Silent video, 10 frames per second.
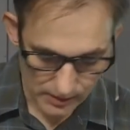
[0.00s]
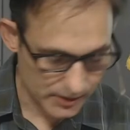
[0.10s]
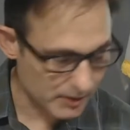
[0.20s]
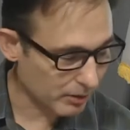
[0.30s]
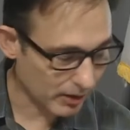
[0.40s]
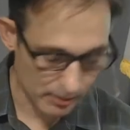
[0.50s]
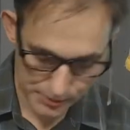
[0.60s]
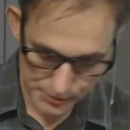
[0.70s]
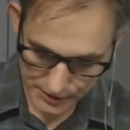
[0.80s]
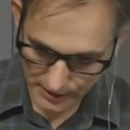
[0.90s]
the
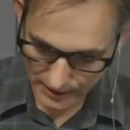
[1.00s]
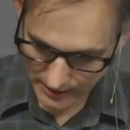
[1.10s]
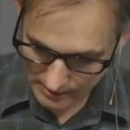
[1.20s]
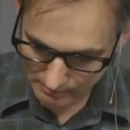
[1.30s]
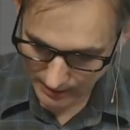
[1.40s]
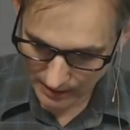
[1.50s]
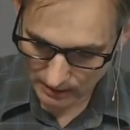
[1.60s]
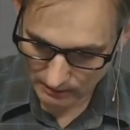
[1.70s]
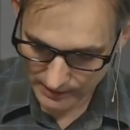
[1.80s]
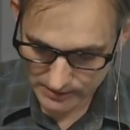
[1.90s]
Persian
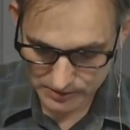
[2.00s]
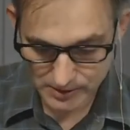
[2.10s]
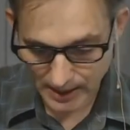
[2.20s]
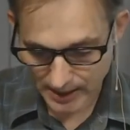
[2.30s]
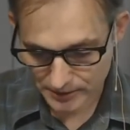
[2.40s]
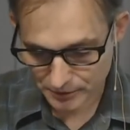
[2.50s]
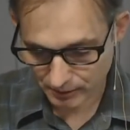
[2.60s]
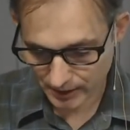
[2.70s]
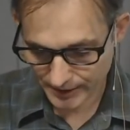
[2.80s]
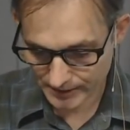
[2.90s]
Empire. That is Daniel
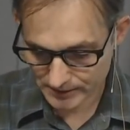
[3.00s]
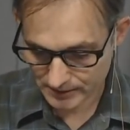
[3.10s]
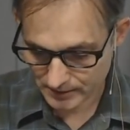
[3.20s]
8,